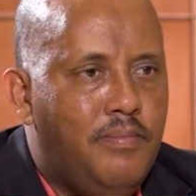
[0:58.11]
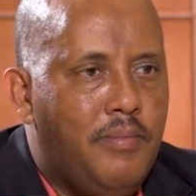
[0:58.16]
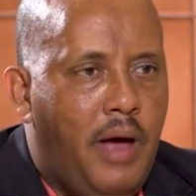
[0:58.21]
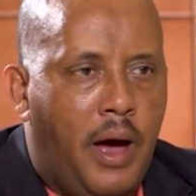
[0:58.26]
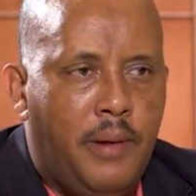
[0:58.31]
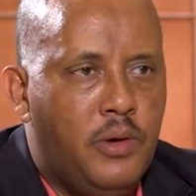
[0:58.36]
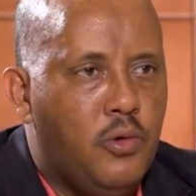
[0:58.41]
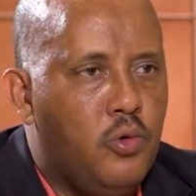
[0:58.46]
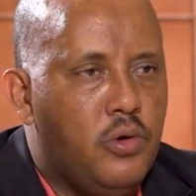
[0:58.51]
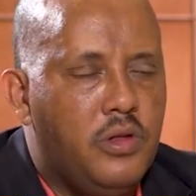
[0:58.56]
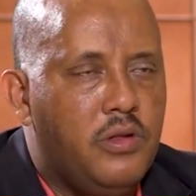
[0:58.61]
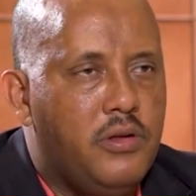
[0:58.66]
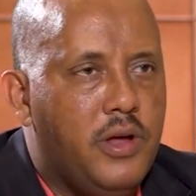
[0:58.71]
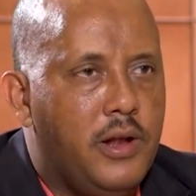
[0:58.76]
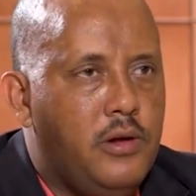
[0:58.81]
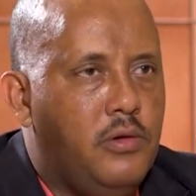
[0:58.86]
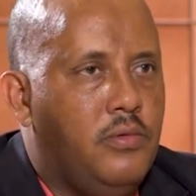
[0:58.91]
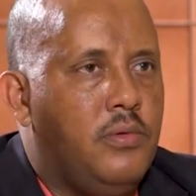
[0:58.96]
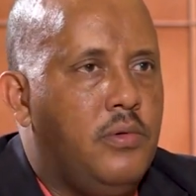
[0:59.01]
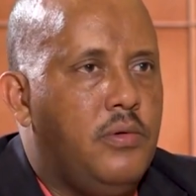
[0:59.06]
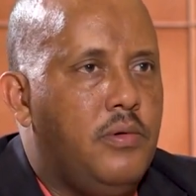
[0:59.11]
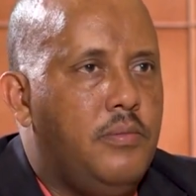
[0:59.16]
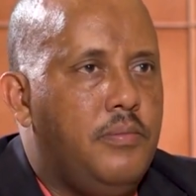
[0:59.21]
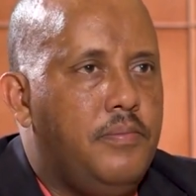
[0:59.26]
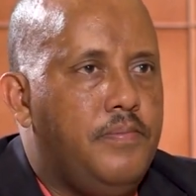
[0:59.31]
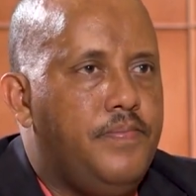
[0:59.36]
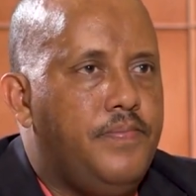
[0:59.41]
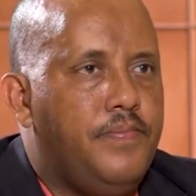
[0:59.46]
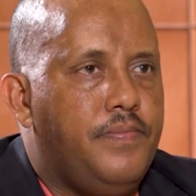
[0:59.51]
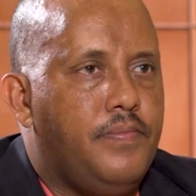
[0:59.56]
Abiy wouldn't tell you.
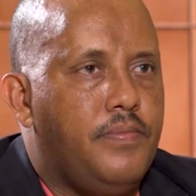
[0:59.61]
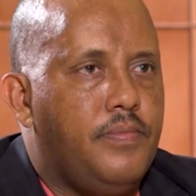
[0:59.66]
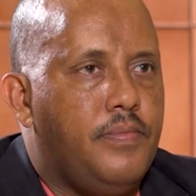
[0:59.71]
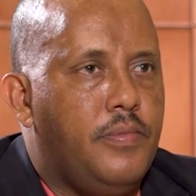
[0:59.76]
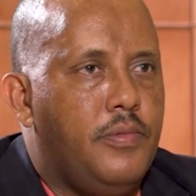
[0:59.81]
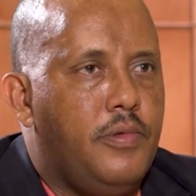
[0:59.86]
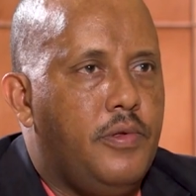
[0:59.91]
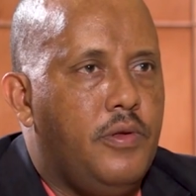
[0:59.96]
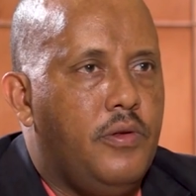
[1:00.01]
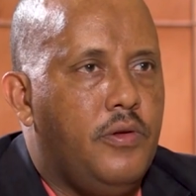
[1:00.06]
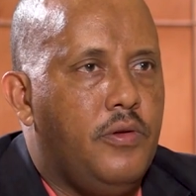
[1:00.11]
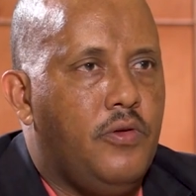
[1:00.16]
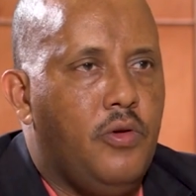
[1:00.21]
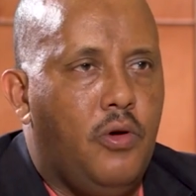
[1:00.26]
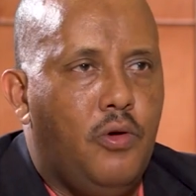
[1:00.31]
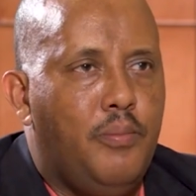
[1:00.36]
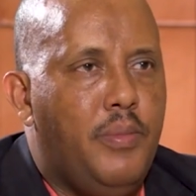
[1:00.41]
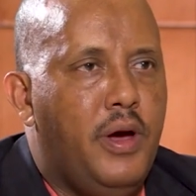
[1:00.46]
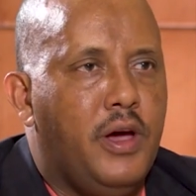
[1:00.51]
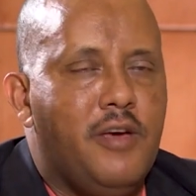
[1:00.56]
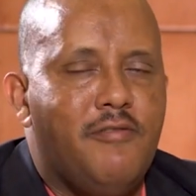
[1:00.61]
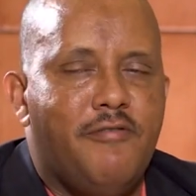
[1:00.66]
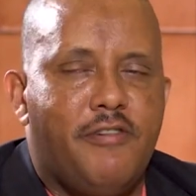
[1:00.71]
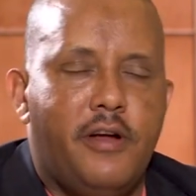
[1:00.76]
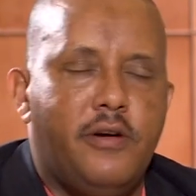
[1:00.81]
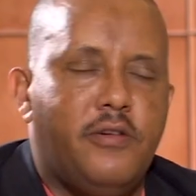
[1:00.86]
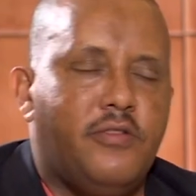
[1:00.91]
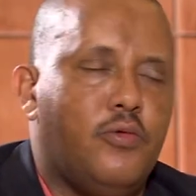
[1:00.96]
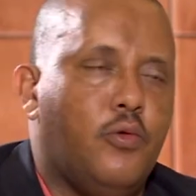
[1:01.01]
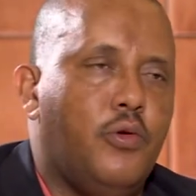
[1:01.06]
So making
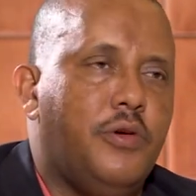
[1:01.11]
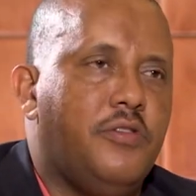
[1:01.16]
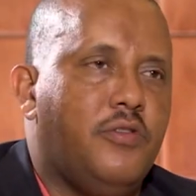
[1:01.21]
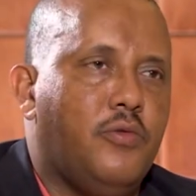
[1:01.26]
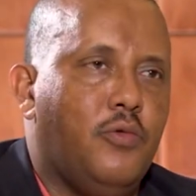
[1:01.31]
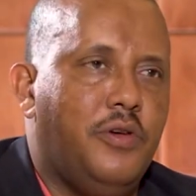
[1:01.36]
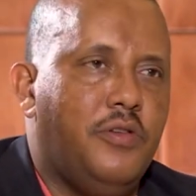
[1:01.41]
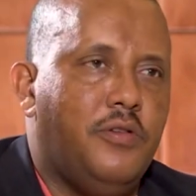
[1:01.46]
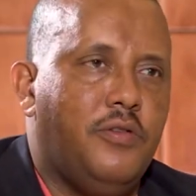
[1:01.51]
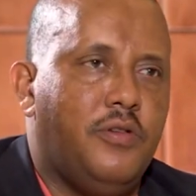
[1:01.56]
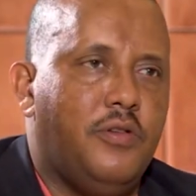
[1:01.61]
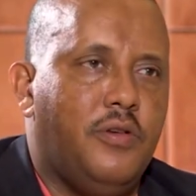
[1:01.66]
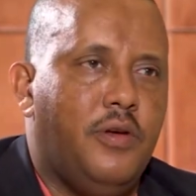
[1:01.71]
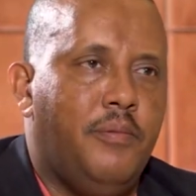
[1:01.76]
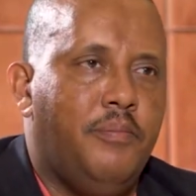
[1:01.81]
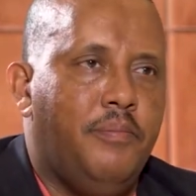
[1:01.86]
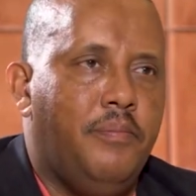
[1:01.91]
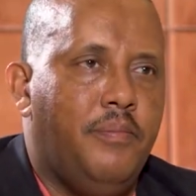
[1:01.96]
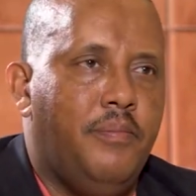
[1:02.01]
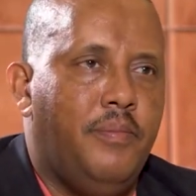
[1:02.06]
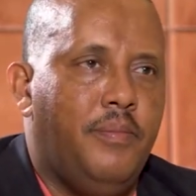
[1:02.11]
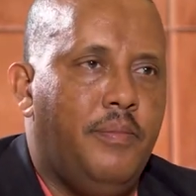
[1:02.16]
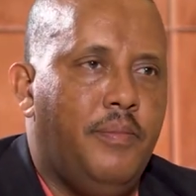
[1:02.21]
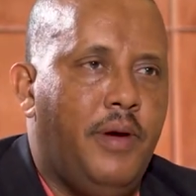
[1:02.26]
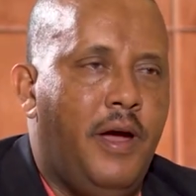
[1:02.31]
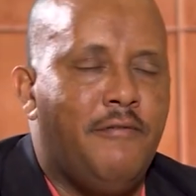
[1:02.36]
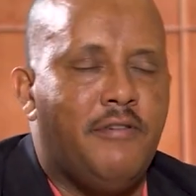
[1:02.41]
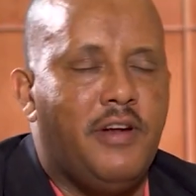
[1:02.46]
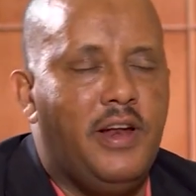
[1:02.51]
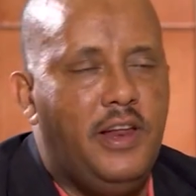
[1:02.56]
friends with, with um,
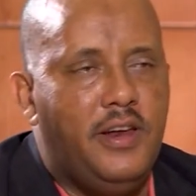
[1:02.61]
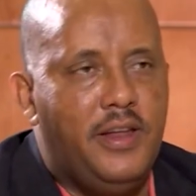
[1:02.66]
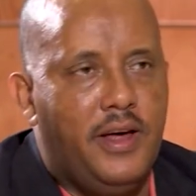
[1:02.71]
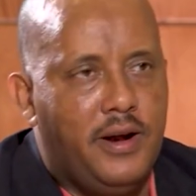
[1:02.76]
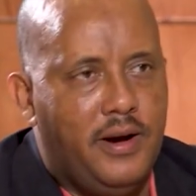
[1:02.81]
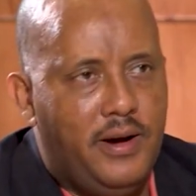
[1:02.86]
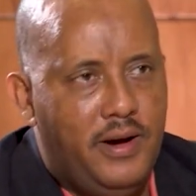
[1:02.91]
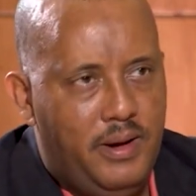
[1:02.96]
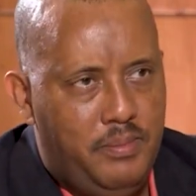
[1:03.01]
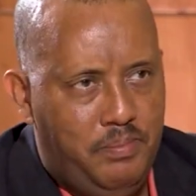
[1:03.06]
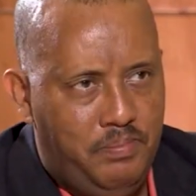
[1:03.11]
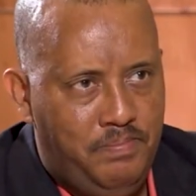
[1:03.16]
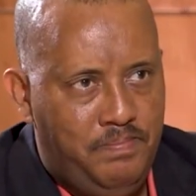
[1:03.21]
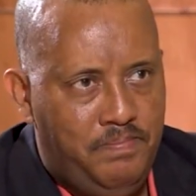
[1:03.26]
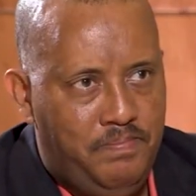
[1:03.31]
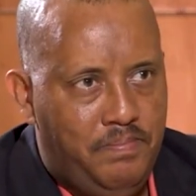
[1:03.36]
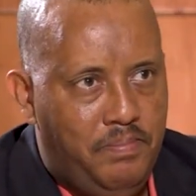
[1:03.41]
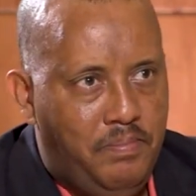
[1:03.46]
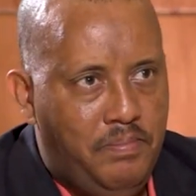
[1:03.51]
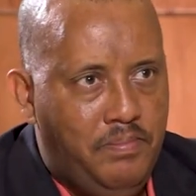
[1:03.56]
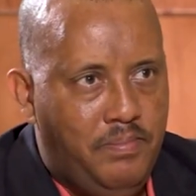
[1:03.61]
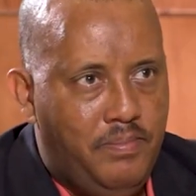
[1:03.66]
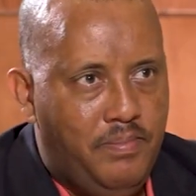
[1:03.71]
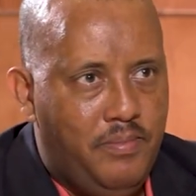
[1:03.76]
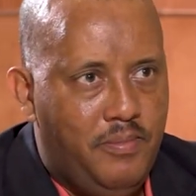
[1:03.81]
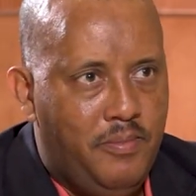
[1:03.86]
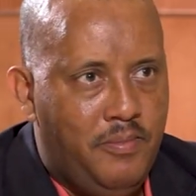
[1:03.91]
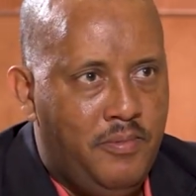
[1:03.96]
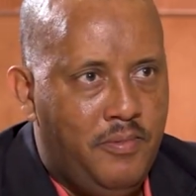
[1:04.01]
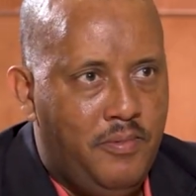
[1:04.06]
every leader
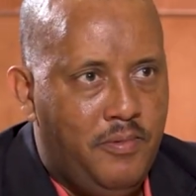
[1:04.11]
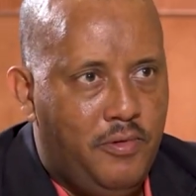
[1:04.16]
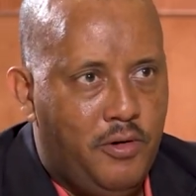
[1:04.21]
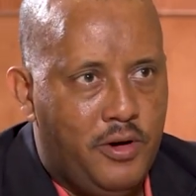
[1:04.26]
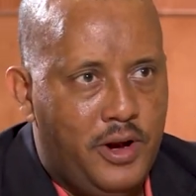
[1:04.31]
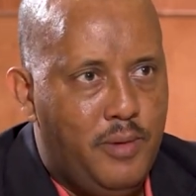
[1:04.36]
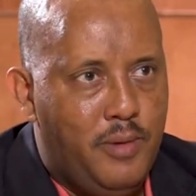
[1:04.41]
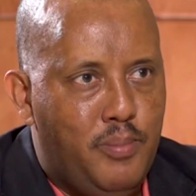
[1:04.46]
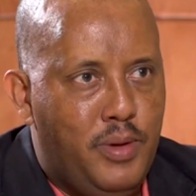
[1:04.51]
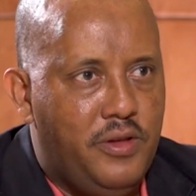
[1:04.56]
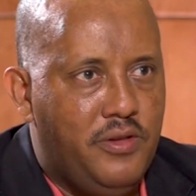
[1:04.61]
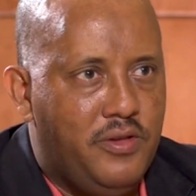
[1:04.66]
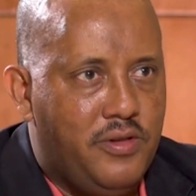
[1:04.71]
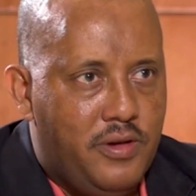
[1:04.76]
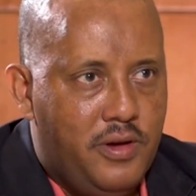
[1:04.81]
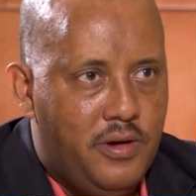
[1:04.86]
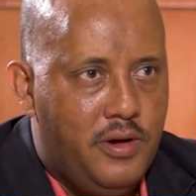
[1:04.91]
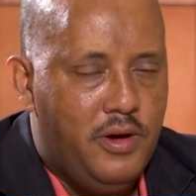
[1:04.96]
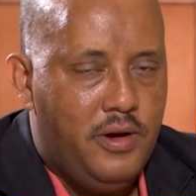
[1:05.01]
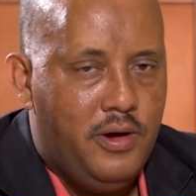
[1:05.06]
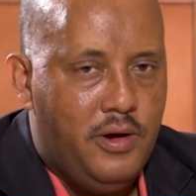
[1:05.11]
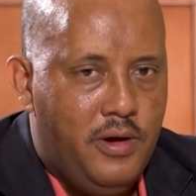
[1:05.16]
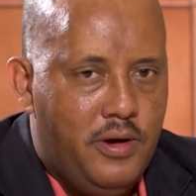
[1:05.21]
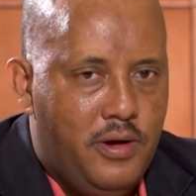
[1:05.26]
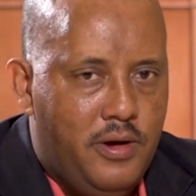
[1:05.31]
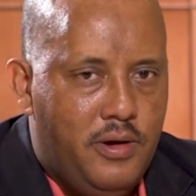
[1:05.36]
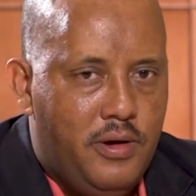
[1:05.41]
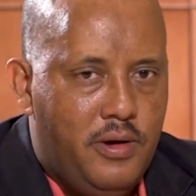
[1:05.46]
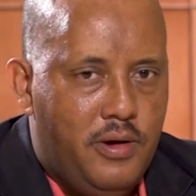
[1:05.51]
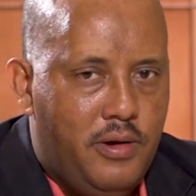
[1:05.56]
for means
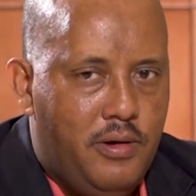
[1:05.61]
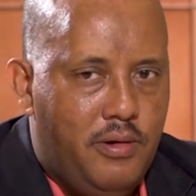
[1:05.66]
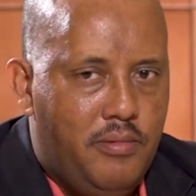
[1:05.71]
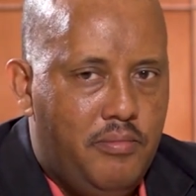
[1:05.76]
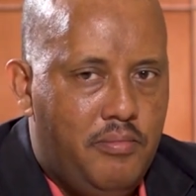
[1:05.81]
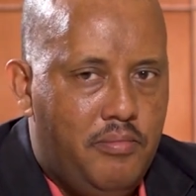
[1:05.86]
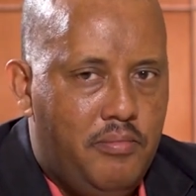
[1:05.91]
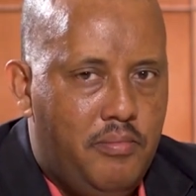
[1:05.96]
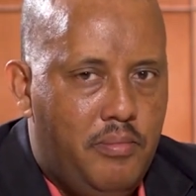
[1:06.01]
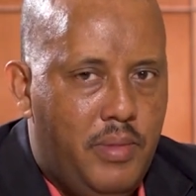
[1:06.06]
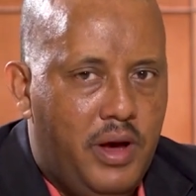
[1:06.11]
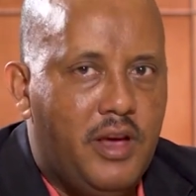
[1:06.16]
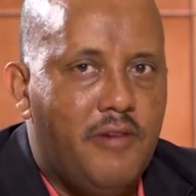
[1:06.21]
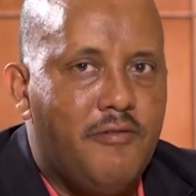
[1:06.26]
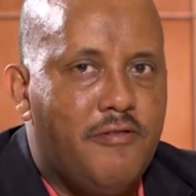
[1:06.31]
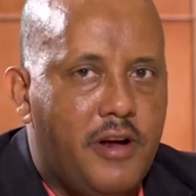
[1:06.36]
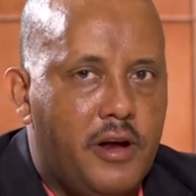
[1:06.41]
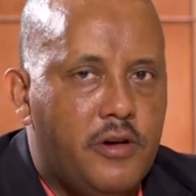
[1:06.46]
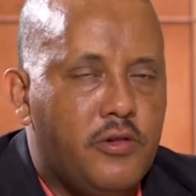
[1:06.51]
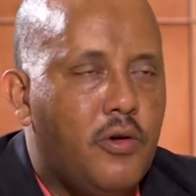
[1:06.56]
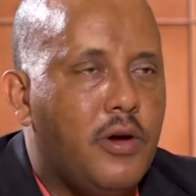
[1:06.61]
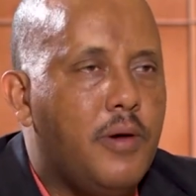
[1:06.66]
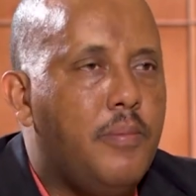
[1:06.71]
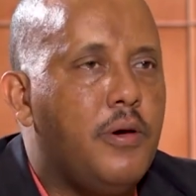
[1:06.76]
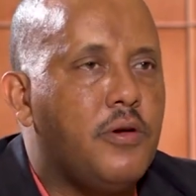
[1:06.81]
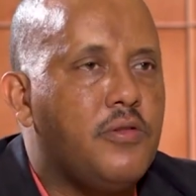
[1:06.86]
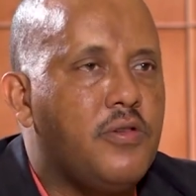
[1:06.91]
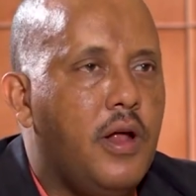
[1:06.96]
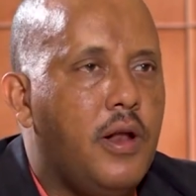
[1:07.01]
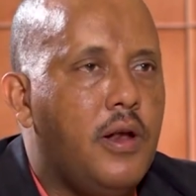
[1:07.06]
making friends on a
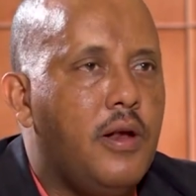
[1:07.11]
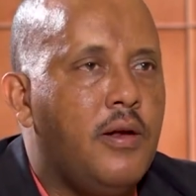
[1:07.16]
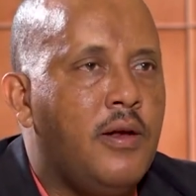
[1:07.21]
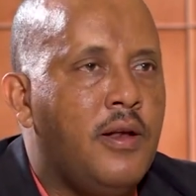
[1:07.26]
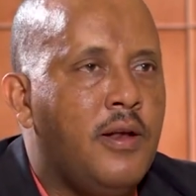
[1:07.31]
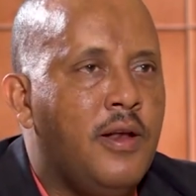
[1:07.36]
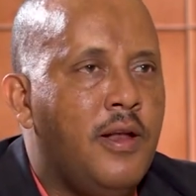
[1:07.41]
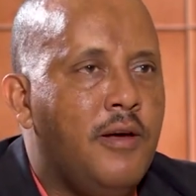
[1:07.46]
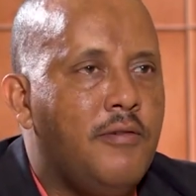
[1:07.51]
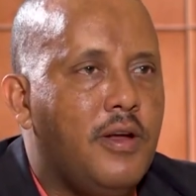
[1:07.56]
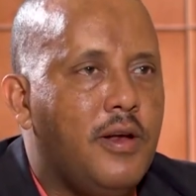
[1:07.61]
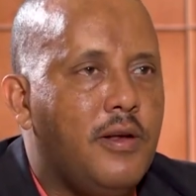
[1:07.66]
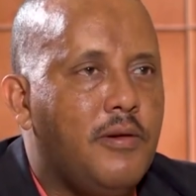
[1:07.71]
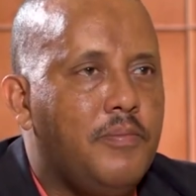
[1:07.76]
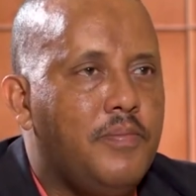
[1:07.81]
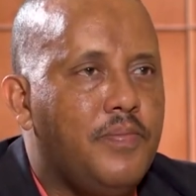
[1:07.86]
personal level.